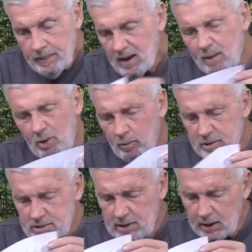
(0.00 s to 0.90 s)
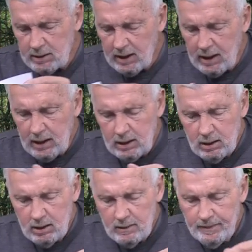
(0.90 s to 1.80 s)
I'm almost done, gang.
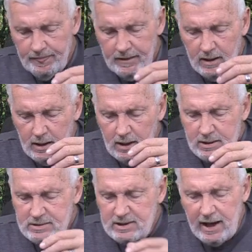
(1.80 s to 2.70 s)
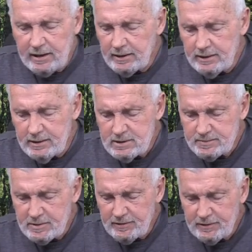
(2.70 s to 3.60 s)
Sadly, these
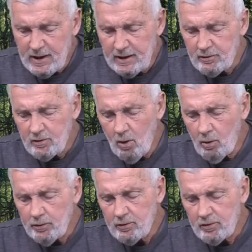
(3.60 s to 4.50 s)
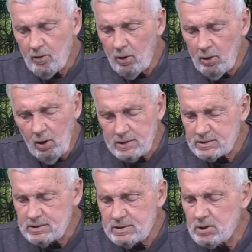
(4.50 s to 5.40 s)
pathetic souls are so
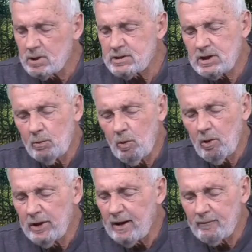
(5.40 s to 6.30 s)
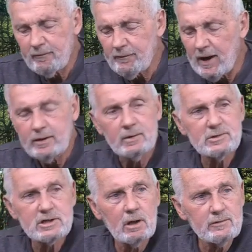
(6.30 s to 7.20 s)
lost and searching, will never find
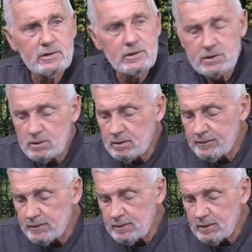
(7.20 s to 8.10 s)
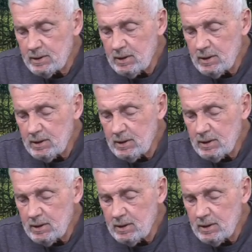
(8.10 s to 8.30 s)
themselves or the truth.